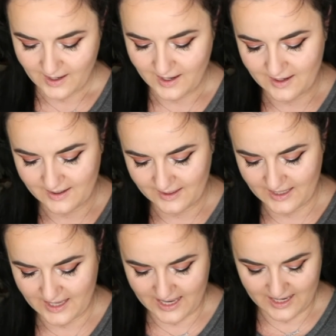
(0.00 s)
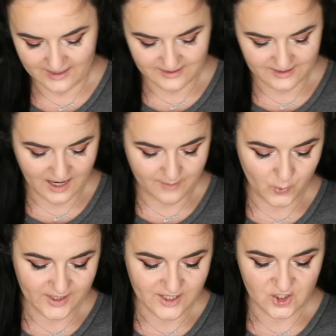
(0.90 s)
And I'm
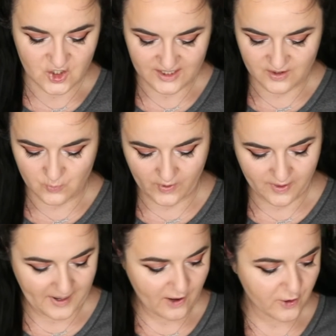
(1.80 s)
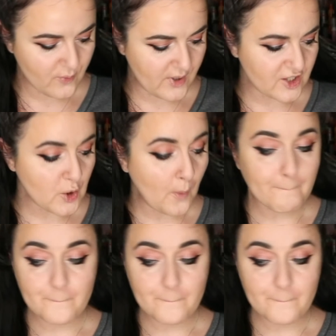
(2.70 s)
going to just, with a powder brush,